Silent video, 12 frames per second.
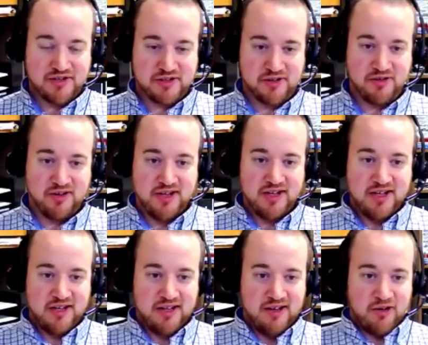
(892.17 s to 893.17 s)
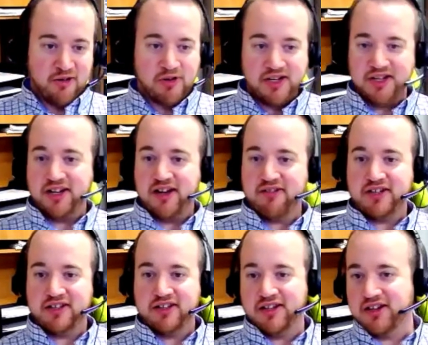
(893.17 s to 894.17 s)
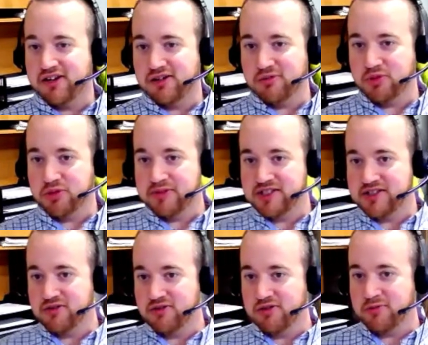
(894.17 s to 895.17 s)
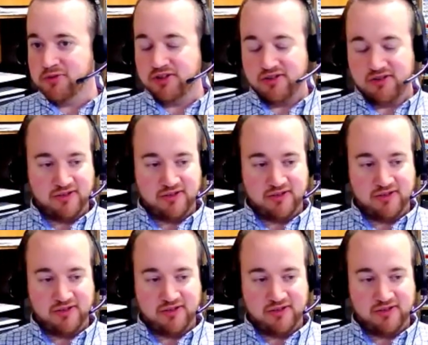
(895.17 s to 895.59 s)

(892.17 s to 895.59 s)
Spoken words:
So we didn't have anything here in Bloomington-Normal,